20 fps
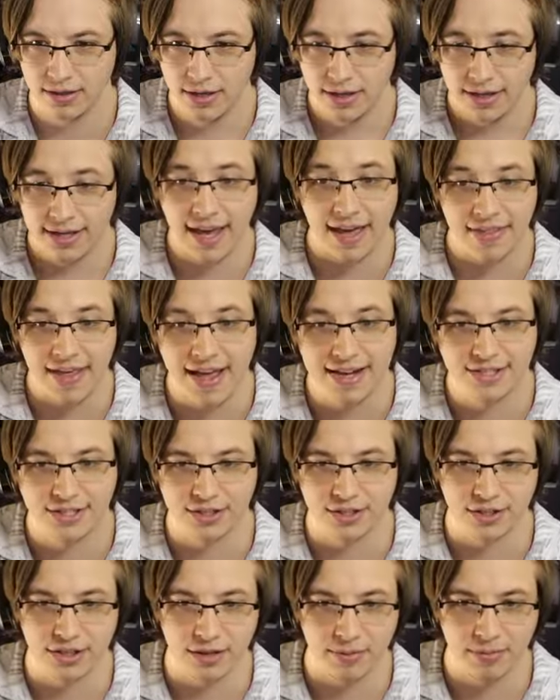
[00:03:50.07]
Yeah, that's
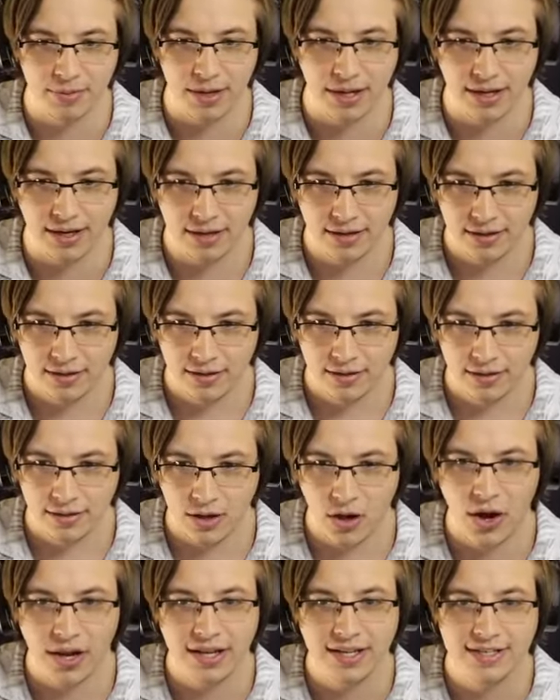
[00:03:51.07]
good, but
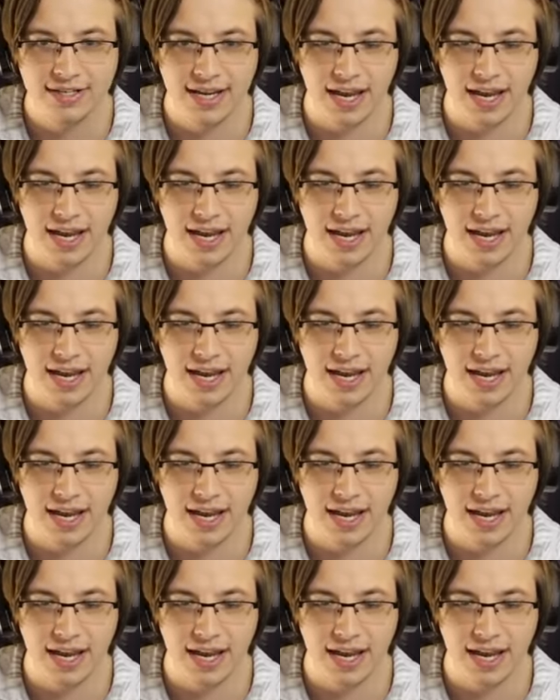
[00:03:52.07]
oh, I guess, yeah,